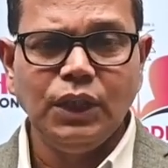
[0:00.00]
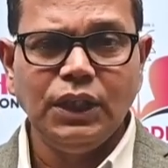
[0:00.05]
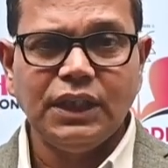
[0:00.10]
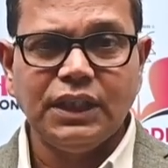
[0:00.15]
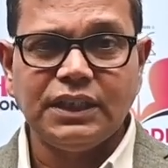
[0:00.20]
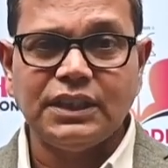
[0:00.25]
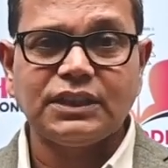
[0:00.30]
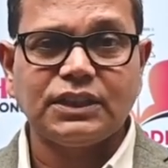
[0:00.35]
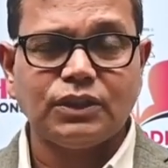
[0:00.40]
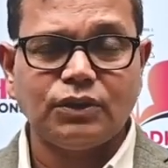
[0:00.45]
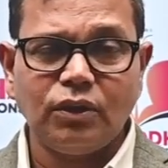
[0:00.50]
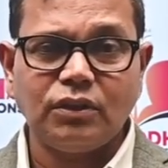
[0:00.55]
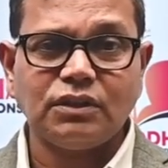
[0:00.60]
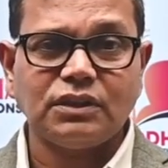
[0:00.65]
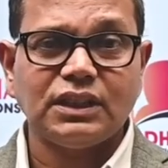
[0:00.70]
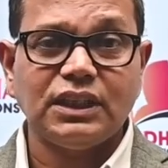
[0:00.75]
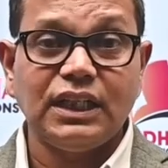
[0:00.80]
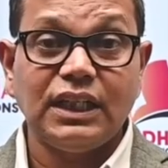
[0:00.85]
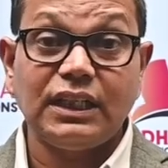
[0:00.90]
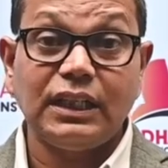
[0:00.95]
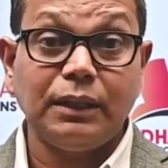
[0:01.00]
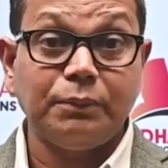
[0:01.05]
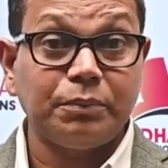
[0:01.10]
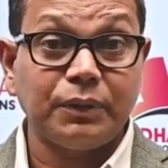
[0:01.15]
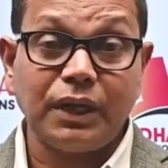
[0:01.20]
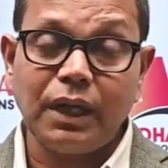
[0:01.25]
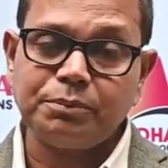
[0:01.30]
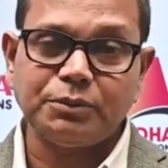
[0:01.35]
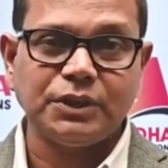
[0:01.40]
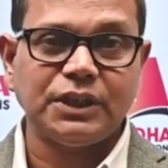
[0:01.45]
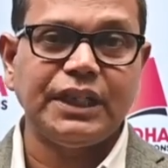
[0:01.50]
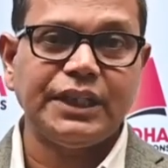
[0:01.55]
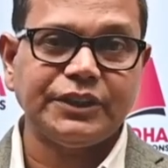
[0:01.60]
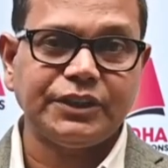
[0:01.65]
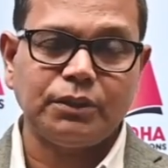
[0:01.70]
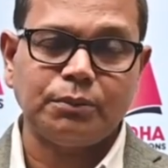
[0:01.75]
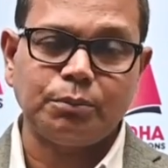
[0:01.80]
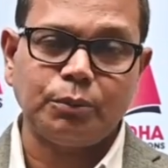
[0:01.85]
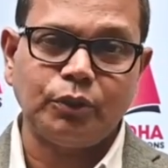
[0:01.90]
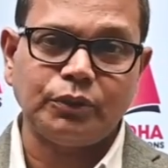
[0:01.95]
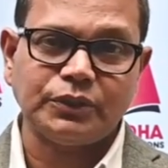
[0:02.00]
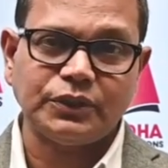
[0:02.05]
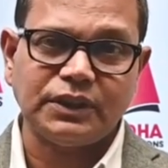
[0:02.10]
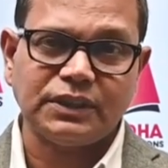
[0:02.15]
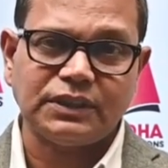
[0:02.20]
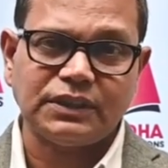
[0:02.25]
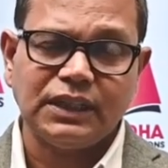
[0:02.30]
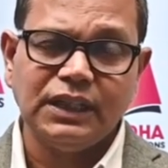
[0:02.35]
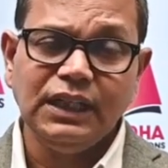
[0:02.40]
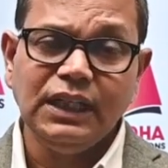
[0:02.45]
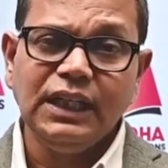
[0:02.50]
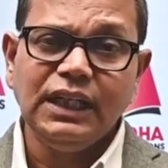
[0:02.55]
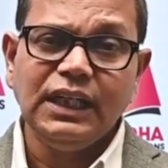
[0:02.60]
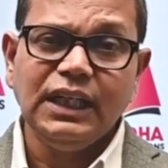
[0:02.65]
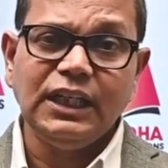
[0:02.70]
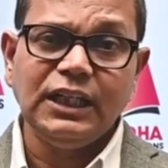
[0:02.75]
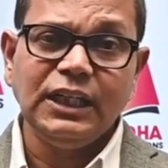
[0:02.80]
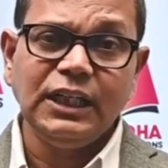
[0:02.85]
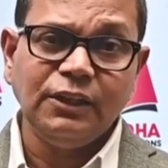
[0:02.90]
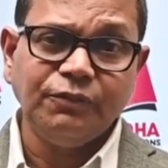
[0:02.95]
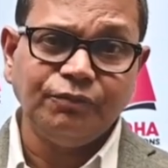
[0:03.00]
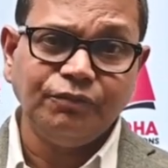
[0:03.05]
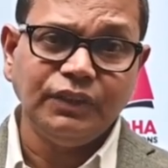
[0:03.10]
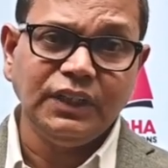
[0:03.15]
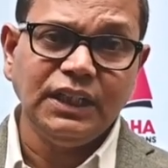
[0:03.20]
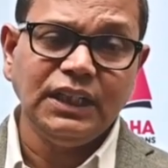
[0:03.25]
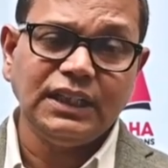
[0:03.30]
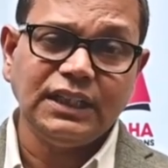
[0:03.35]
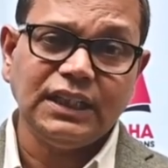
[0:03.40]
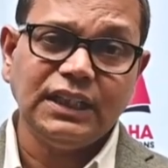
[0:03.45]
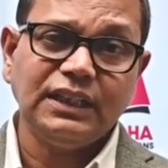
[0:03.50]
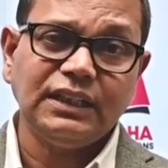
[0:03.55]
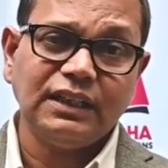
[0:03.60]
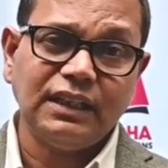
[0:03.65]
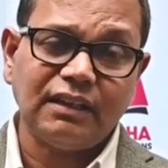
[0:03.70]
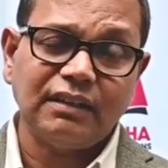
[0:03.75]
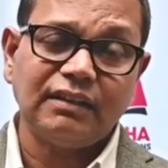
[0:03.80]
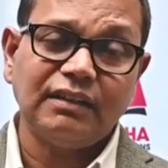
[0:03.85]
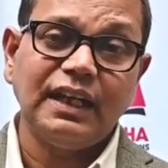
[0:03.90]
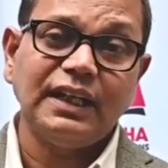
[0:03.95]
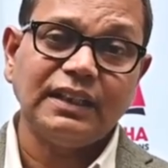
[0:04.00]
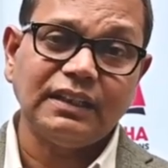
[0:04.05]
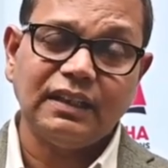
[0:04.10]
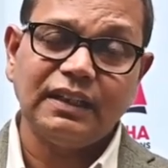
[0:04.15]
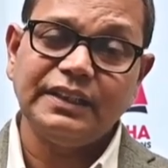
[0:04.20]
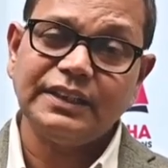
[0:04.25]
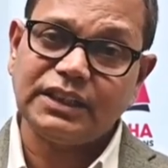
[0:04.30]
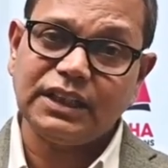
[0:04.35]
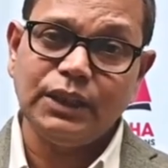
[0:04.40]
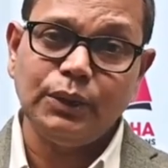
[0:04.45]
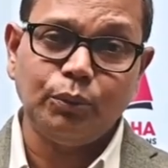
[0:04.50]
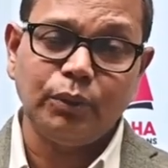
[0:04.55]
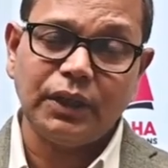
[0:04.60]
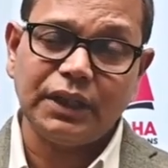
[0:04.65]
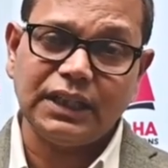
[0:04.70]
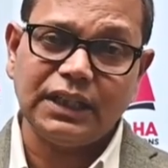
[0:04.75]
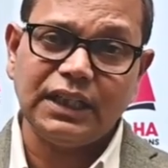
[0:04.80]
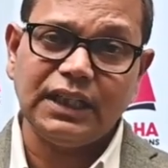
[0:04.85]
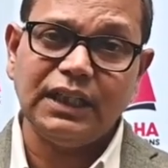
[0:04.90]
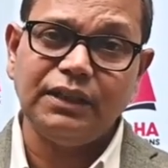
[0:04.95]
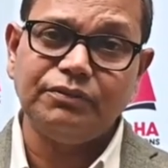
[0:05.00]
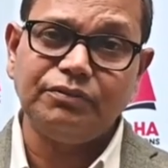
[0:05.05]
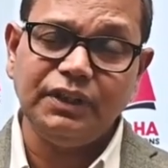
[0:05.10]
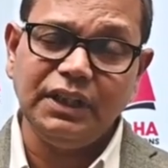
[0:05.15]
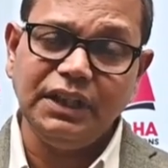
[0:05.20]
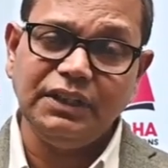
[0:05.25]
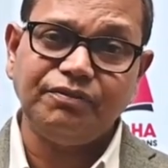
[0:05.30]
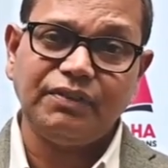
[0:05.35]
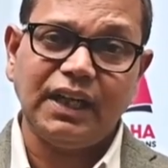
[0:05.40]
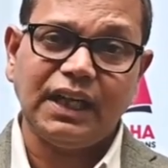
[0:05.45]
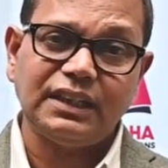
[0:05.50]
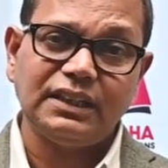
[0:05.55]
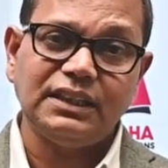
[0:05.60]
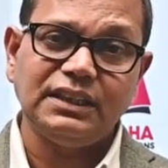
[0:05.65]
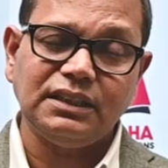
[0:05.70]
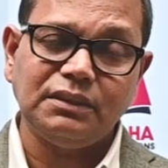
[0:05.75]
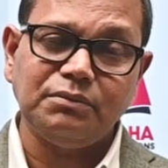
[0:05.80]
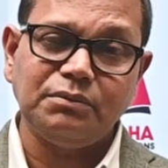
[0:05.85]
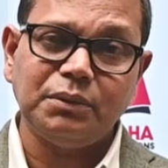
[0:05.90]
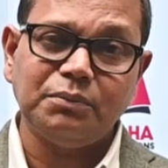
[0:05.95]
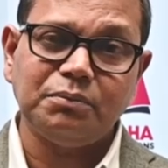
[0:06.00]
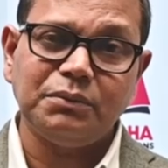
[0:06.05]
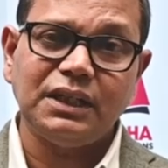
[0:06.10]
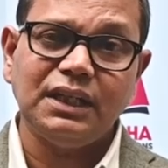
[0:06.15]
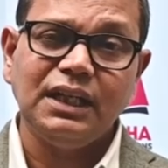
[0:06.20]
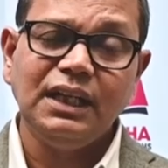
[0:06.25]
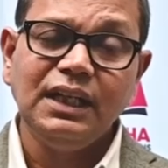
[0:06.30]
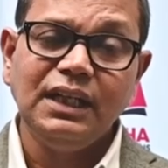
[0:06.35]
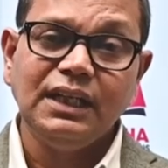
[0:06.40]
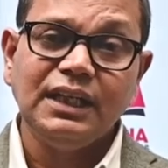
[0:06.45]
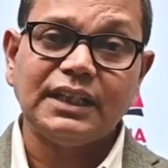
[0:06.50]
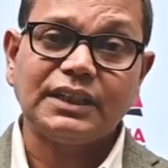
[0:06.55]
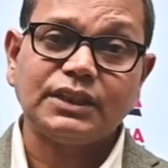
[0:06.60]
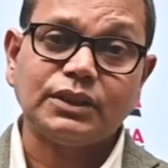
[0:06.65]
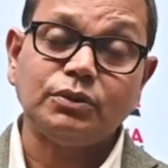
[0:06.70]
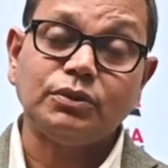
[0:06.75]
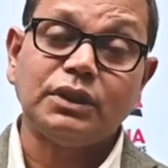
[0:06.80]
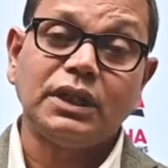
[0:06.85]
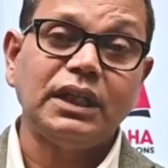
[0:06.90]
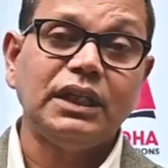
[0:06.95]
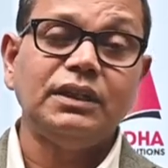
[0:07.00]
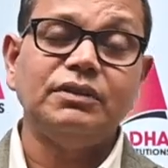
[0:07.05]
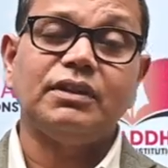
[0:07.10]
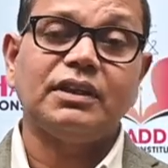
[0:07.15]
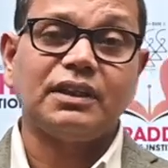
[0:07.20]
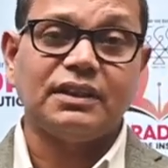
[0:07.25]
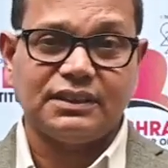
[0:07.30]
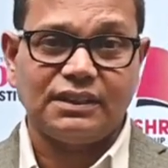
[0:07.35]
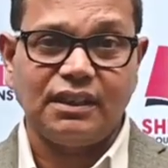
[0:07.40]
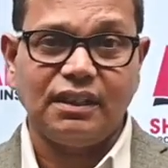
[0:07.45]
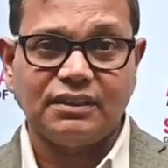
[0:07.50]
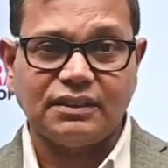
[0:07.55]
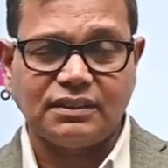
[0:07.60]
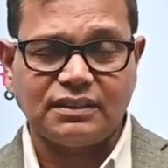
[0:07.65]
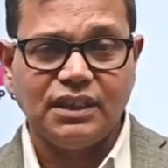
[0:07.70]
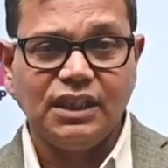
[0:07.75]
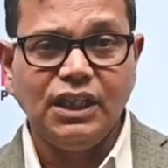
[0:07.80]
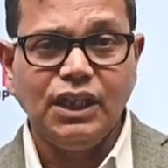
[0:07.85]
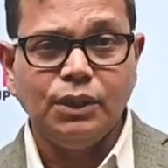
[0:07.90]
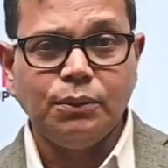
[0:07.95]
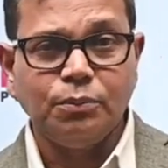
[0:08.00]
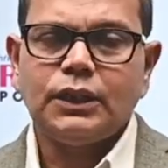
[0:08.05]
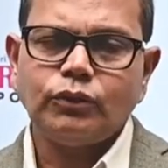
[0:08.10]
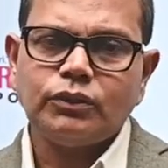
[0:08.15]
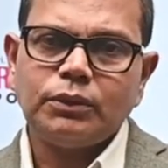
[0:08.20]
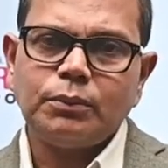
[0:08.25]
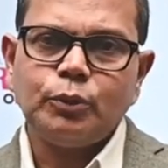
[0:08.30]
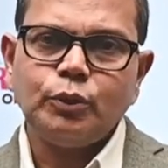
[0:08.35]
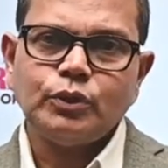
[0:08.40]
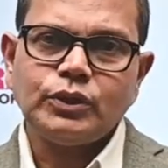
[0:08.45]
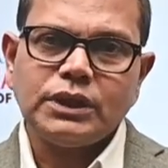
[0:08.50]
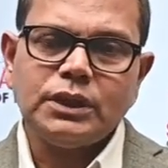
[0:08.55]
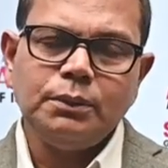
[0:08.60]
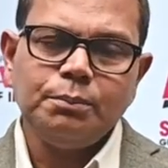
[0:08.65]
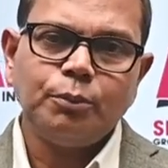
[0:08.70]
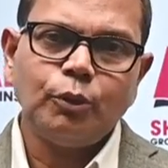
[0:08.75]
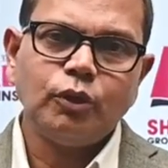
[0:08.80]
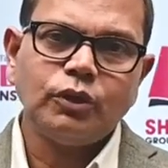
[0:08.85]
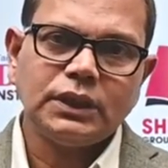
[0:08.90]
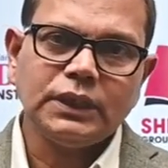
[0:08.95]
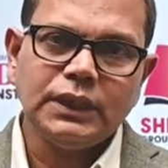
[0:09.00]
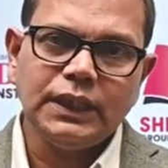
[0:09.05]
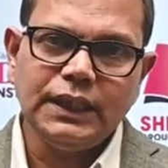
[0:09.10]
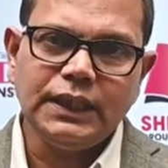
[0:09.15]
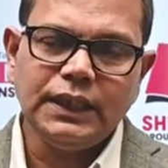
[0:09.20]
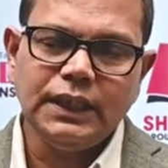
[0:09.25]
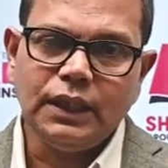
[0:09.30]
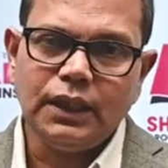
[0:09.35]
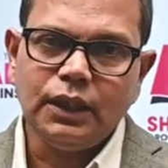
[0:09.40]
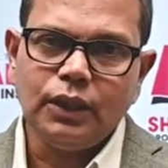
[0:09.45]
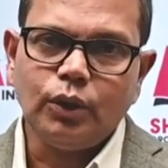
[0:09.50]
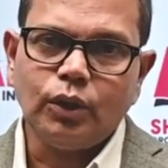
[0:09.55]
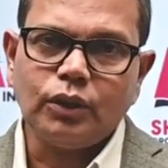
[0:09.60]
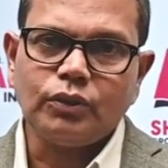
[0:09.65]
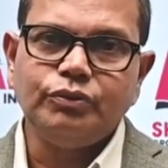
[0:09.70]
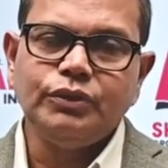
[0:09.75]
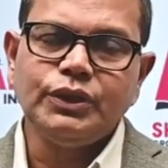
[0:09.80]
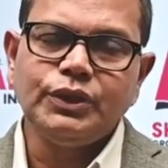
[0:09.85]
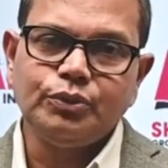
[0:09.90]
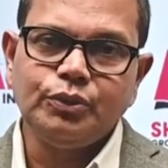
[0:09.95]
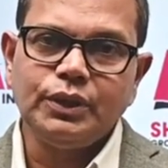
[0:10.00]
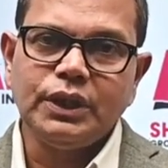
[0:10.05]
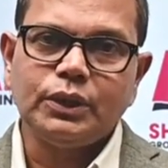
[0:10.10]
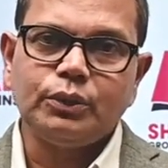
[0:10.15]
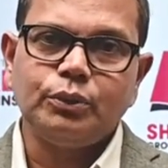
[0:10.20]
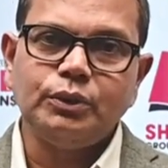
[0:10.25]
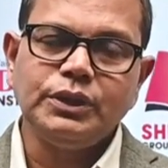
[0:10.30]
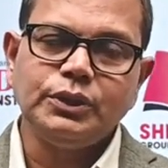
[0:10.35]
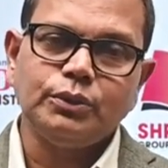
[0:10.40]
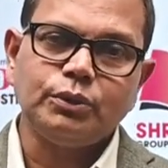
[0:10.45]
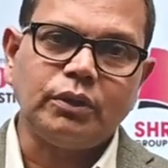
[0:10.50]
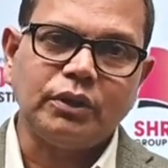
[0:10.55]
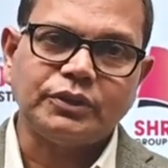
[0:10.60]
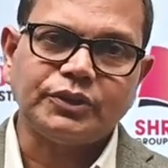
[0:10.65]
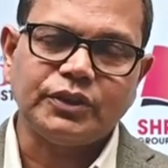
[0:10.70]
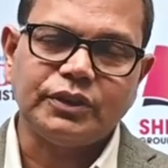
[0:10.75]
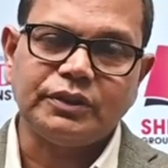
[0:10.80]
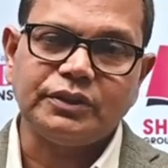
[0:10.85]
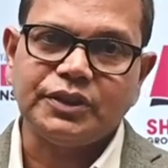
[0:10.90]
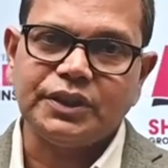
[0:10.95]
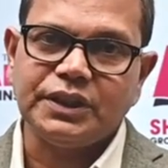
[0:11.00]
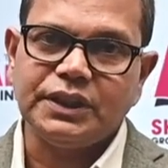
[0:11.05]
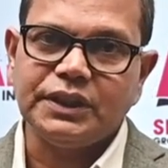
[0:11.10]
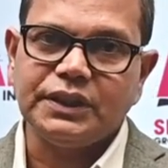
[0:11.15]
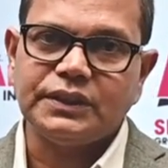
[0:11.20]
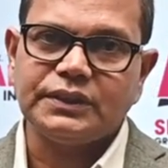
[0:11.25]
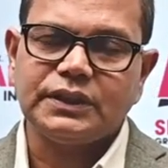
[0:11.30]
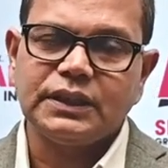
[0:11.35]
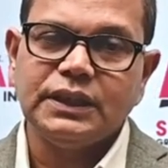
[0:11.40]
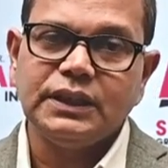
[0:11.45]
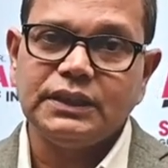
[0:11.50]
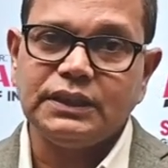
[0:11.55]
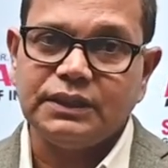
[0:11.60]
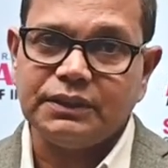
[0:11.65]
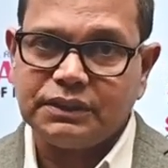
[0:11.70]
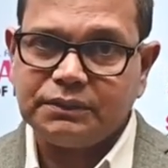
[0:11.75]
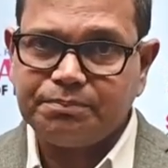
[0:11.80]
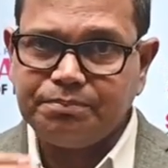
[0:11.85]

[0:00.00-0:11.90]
It is not an abrupt selection process. And every day they are relentlessly working. Every faculty member has to deliver results. Now the most important area on which we are going to concentrate is the